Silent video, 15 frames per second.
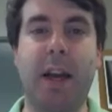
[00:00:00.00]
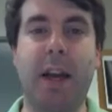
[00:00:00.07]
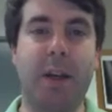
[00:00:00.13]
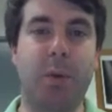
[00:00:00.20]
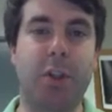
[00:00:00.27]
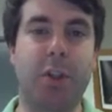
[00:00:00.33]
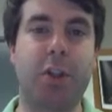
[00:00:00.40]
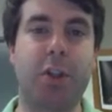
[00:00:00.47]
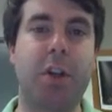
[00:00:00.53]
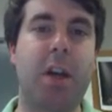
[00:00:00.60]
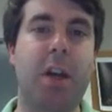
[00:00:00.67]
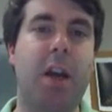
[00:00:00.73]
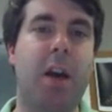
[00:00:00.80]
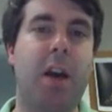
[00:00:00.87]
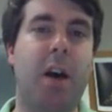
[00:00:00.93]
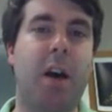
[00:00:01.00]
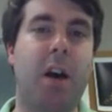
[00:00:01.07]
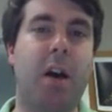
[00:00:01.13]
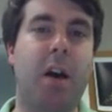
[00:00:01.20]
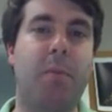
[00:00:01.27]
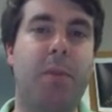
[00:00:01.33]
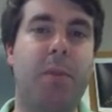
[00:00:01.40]
anguish.
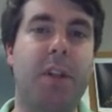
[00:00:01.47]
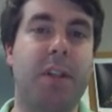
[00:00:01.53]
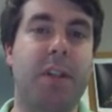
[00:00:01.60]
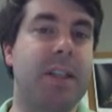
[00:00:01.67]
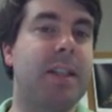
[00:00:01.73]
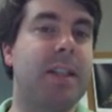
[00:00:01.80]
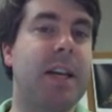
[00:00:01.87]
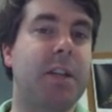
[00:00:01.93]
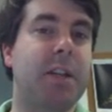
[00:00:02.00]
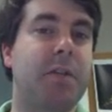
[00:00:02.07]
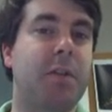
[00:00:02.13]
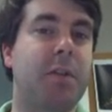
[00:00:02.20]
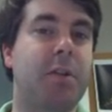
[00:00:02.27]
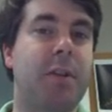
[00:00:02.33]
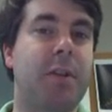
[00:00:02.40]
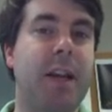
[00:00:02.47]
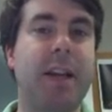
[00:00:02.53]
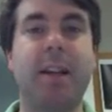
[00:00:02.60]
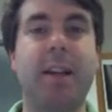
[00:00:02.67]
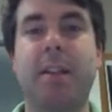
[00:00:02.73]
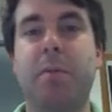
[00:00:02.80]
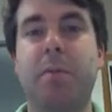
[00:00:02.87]
Um, the syntax for creating
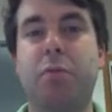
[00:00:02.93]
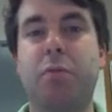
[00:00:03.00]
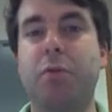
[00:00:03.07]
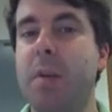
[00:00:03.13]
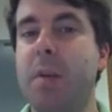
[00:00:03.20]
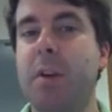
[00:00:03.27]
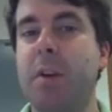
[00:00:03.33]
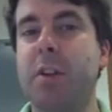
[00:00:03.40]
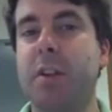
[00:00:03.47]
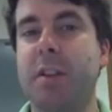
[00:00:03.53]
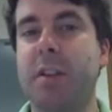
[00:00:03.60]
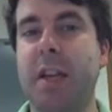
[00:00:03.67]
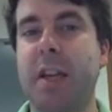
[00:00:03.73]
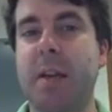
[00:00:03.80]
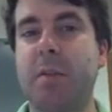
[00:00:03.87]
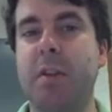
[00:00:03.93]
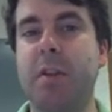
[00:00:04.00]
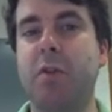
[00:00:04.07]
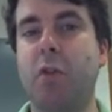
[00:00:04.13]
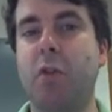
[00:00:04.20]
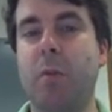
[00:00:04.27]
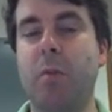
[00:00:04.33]
is pretty much the same as a
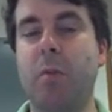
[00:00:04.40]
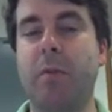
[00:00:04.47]
normal